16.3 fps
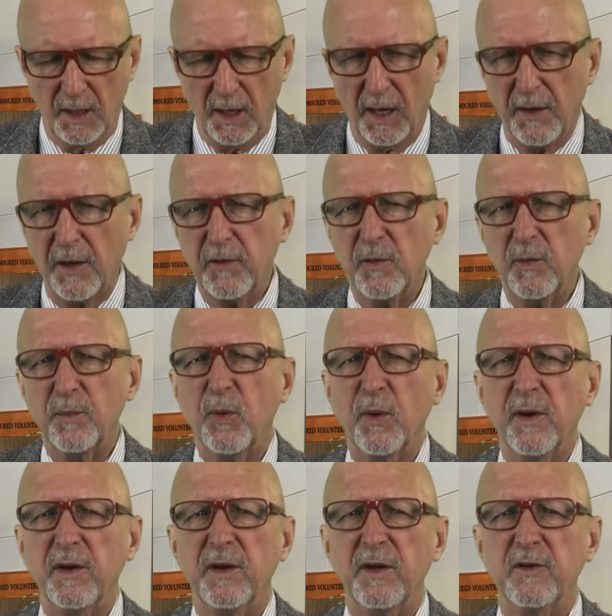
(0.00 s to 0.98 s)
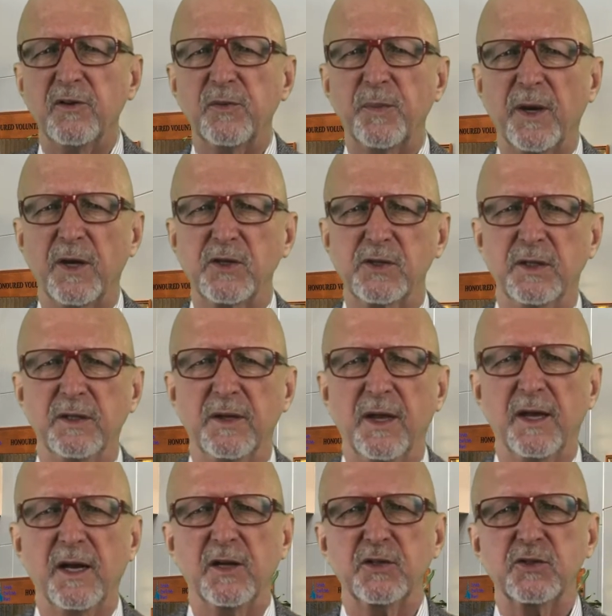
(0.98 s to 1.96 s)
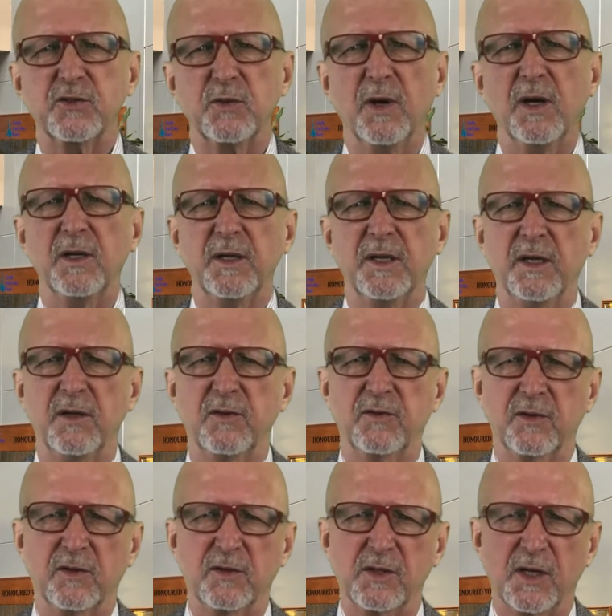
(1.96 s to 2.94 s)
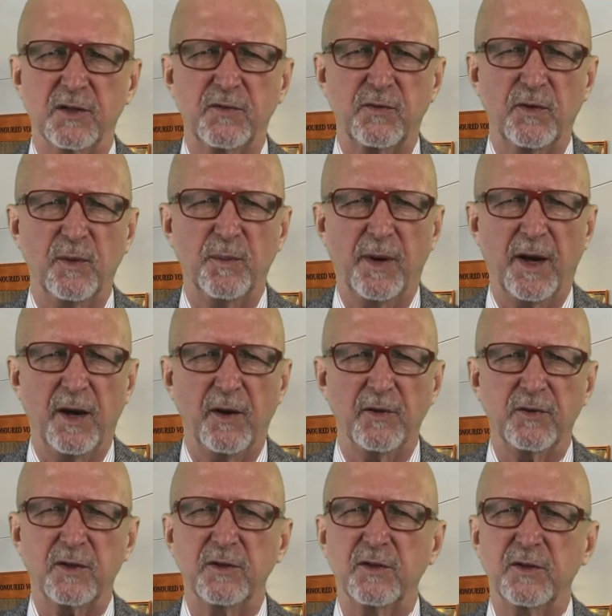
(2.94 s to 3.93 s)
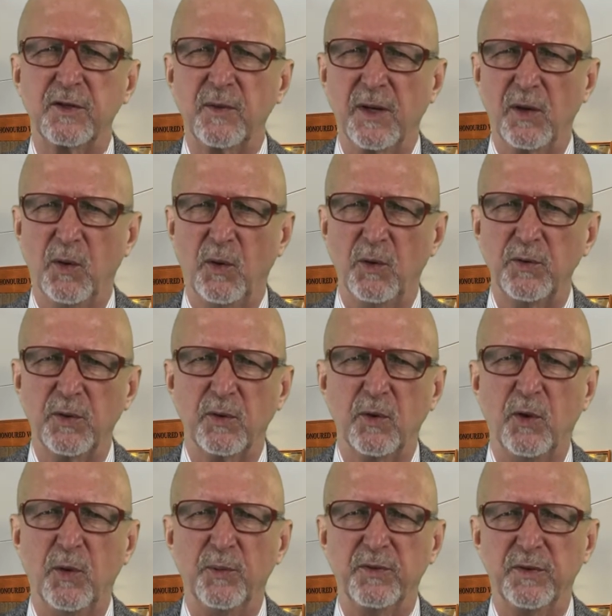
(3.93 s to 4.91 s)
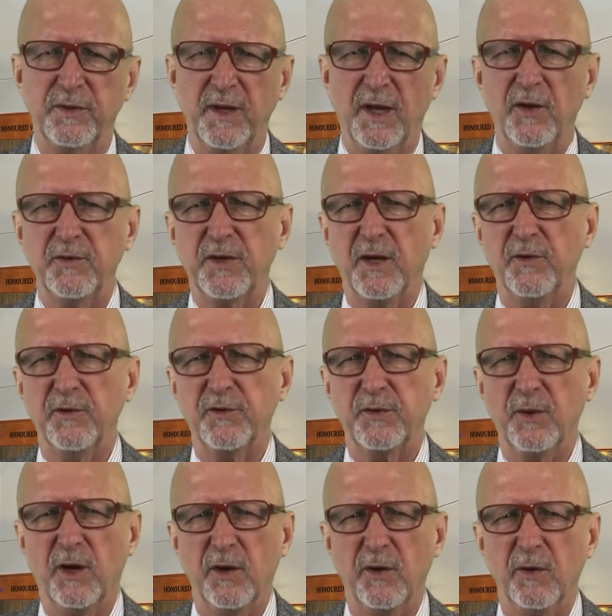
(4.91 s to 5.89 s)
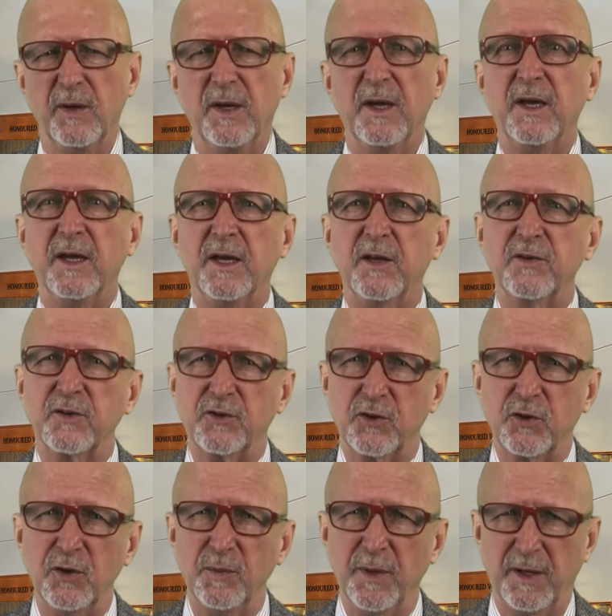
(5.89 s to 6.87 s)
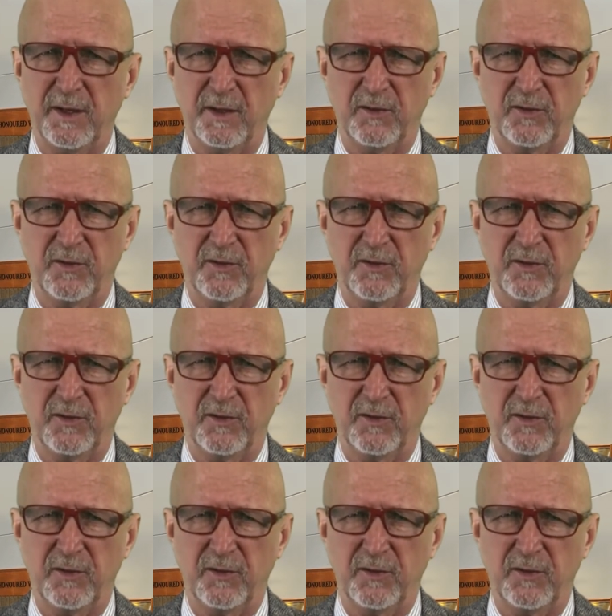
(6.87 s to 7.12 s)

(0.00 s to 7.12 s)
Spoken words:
Another important inspection that I strongly suggest for buyers considering older homes in downtown Toronto is a termite